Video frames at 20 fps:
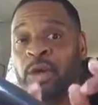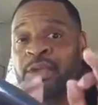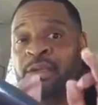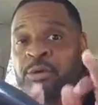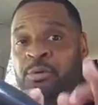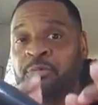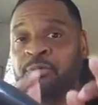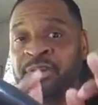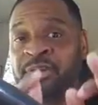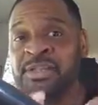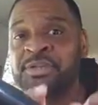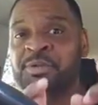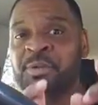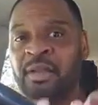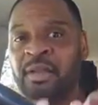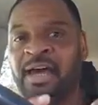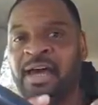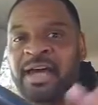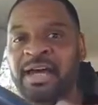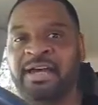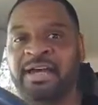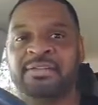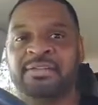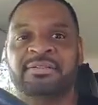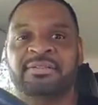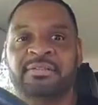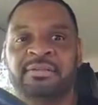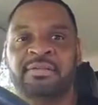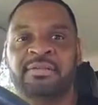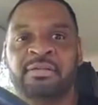you
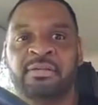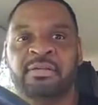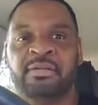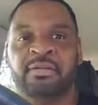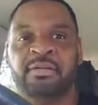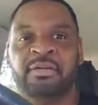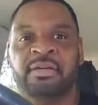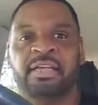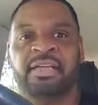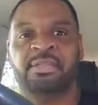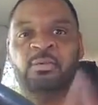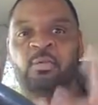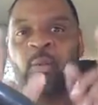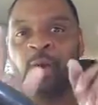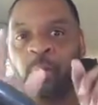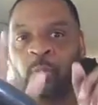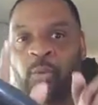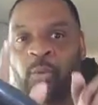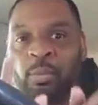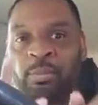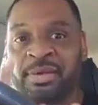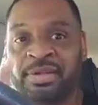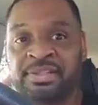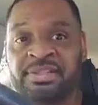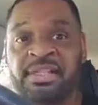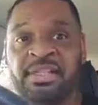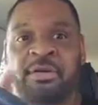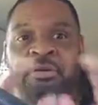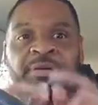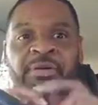visualize is what will
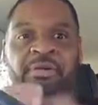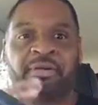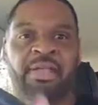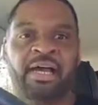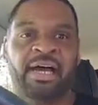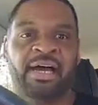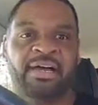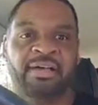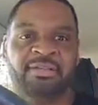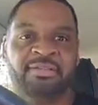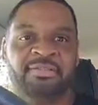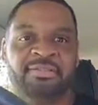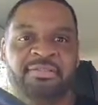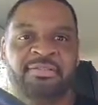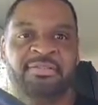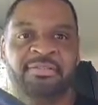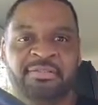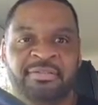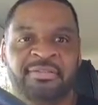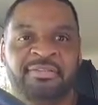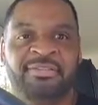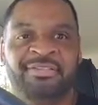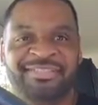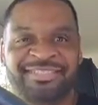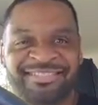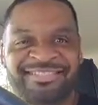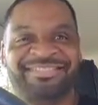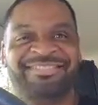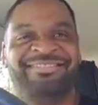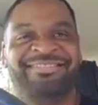materialize.
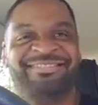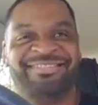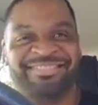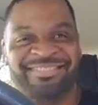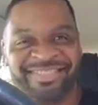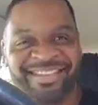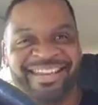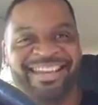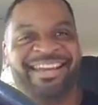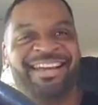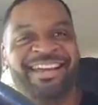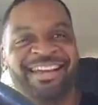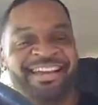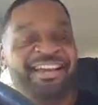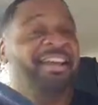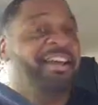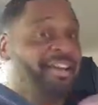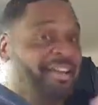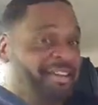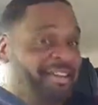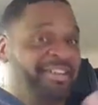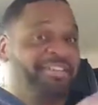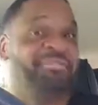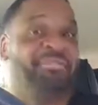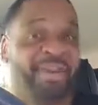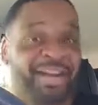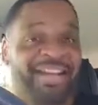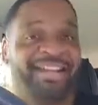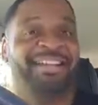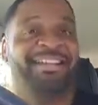Yeah,
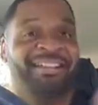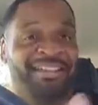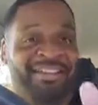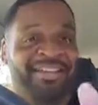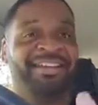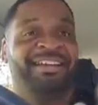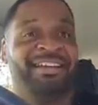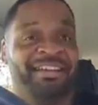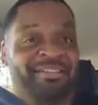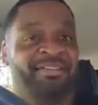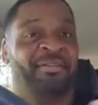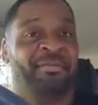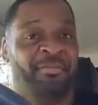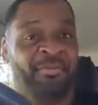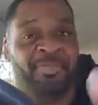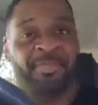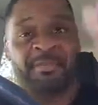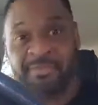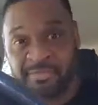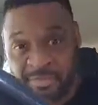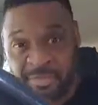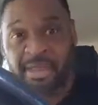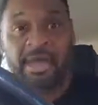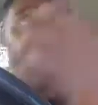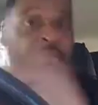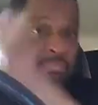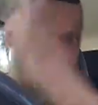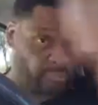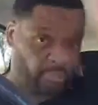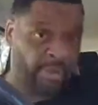right?
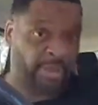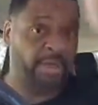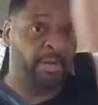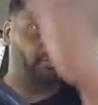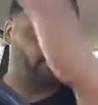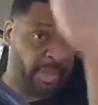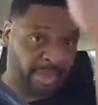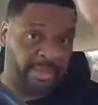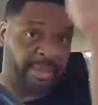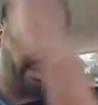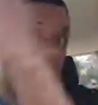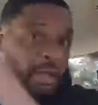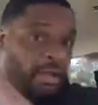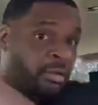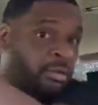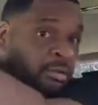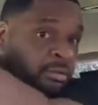Right here, right now.